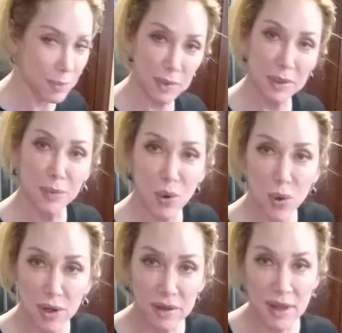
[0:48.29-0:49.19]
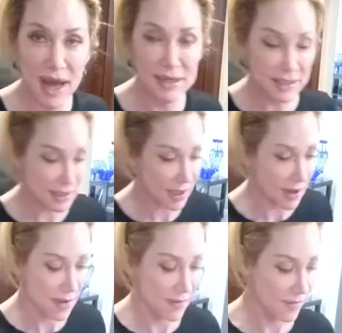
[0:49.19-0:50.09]
going to pour the last
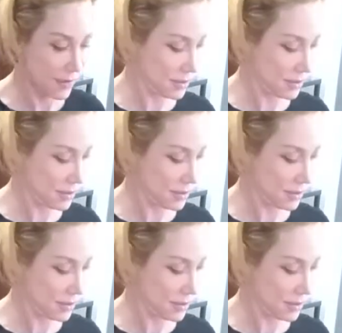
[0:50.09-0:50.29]
of,